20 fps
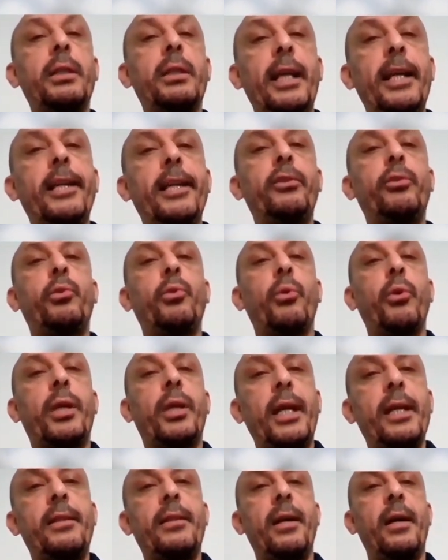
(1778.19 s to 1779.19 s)
until
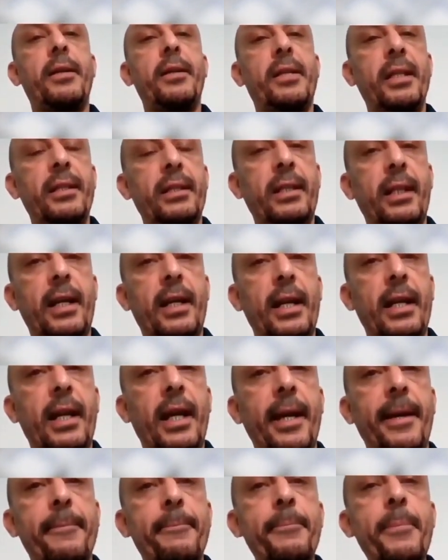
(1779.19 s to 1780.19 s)
to get a
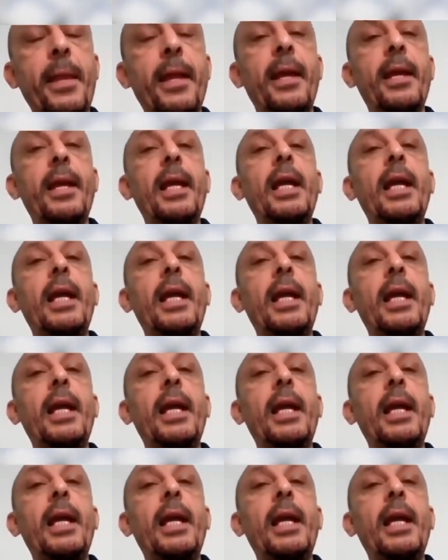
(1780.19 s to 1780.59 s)
central line.